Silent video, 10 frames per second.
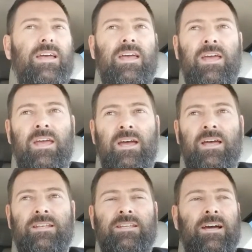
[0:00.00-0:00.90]

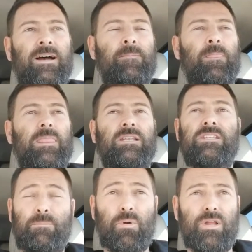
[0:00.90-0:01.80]
And it
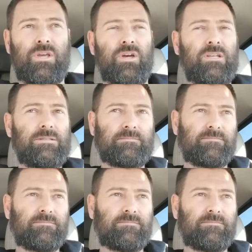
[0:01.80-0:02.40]
did pretty good.